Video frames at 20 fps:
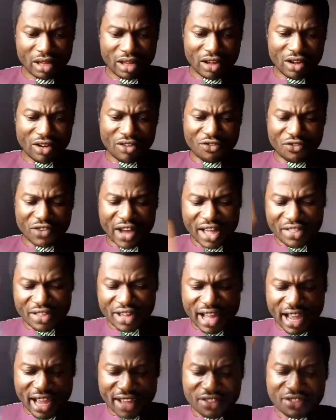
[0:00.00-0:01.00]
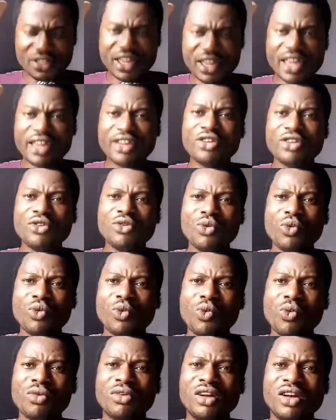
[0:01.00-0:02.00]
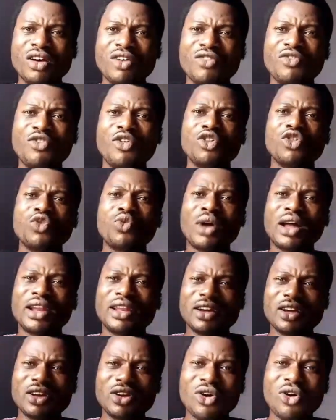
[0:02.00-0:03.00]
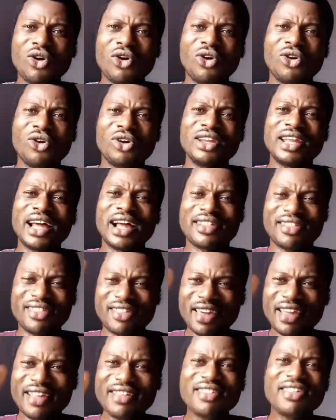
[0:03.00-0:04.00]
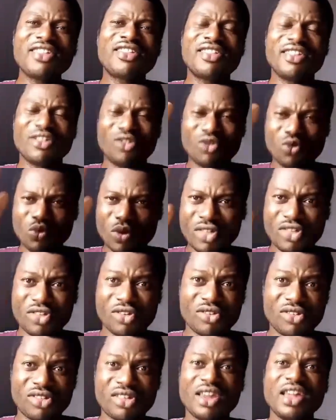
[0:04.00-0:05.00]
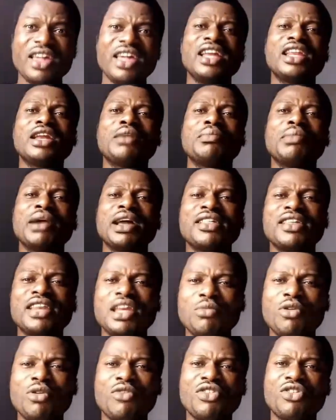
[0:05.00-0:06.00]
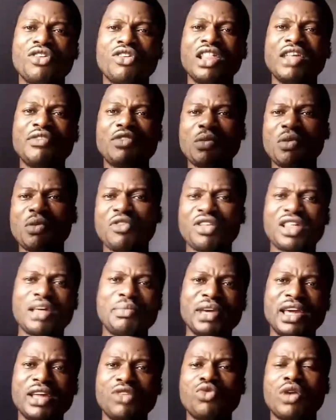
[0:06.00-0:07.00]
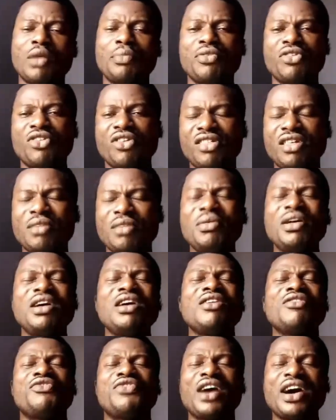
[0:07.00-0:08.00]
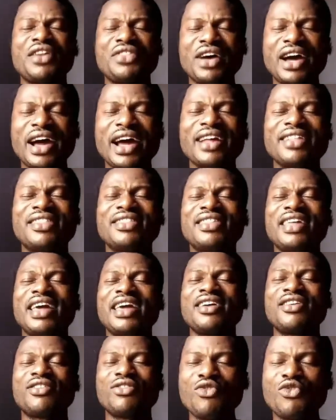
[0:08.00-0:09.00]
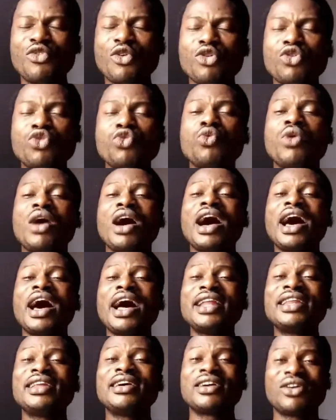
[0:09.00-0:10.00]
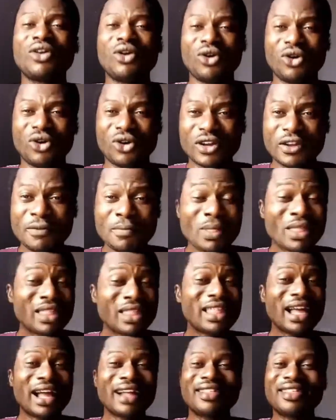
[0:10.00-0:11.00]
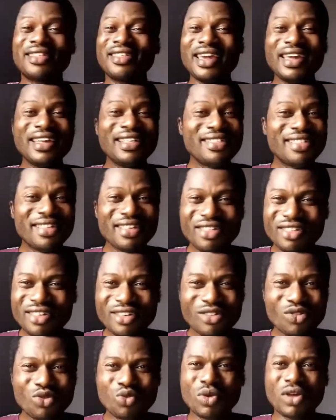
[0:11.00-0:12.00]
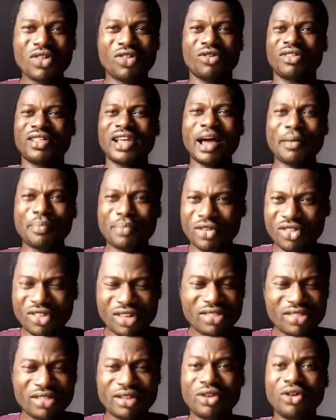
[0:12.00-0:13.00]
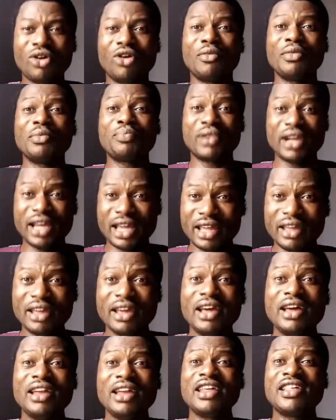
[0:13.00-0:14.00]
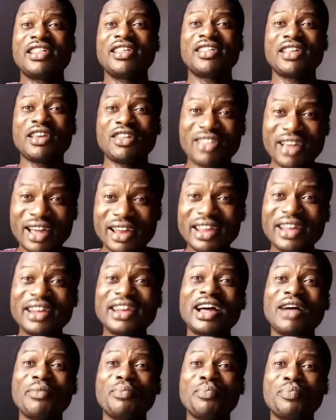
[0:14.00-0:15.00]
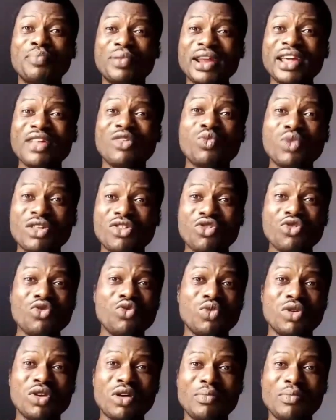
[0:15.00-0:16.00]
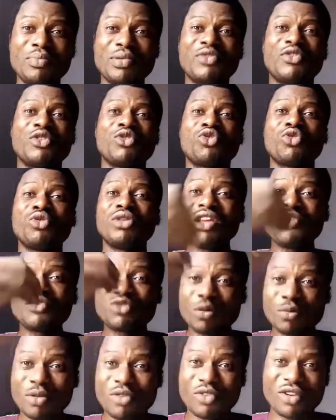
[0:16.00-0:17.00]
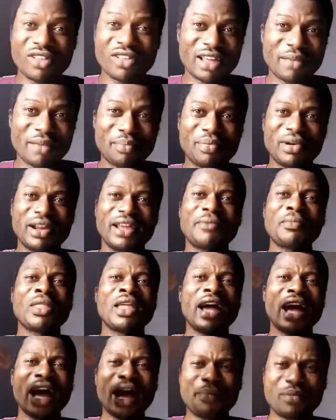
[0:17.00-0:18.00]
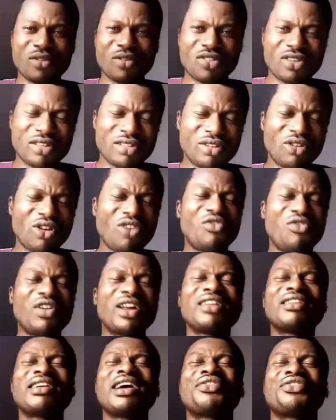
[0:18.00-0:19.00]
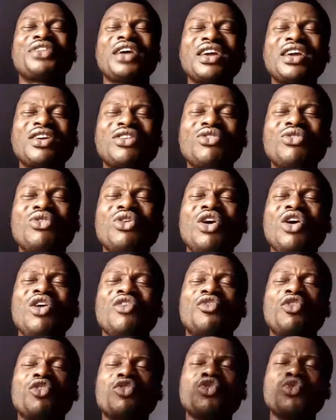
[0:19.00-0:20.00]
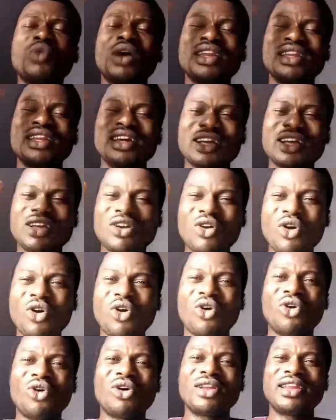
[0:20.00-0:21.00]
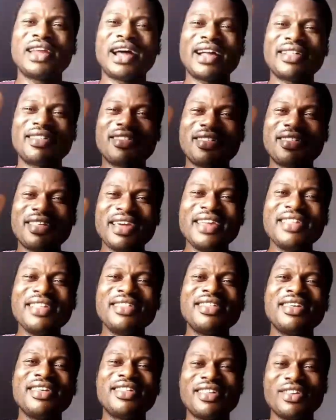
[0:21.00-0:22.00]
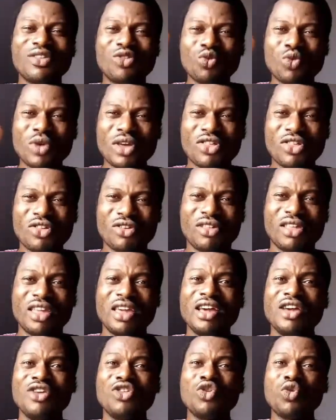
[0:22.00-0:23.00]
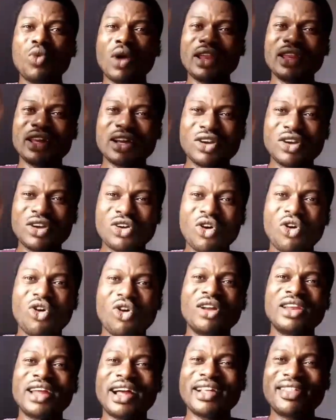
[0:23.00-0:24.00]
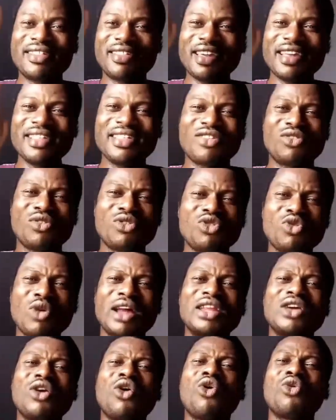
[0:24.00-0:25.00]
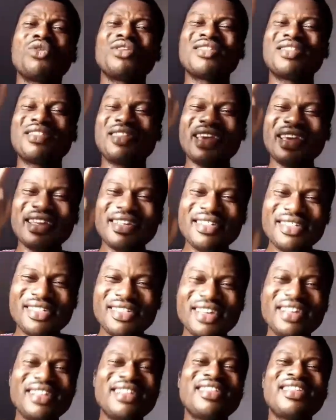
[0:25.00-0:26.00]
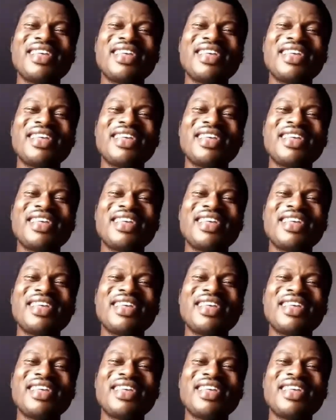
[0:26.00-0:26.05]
Father, I thank you For you are the God that changes situations. In the mighty name of Jesus, lift up your voice and begin to appreciate Him. Father, I thank you, for you are the God that changes situations. Appreciate the Lord. Pray. This is a channel that prays with you. We don't pray for you. So lift up your voice and pray. Appreciate the Lord. Father, I thank you, for you are the God that changes situations. You are the God that changes. You are the unchanging